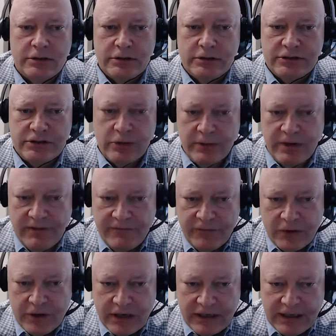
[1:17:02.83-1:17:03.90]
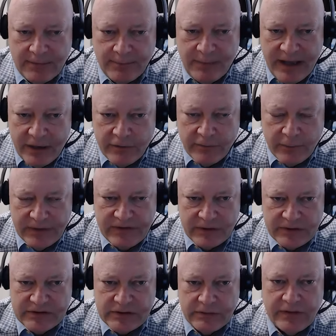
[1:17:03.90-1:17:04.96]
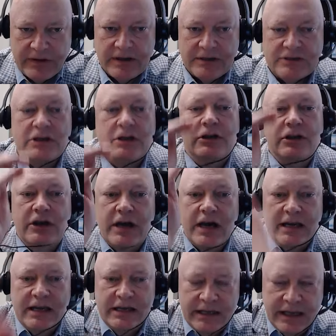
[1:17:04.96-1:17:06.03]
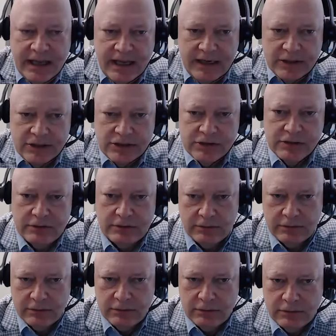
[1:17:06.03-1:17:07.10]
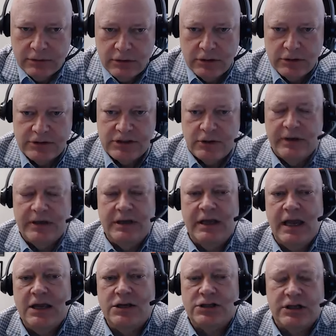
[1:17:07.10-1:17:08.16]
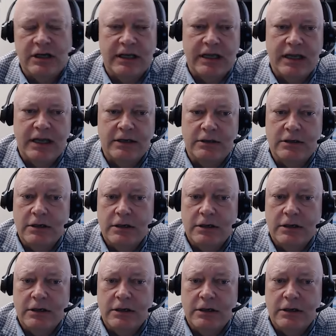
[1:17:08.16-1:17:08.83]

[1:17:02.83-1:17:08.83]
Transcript: So if you're going to get better with those two things, you got to engage. So engaging again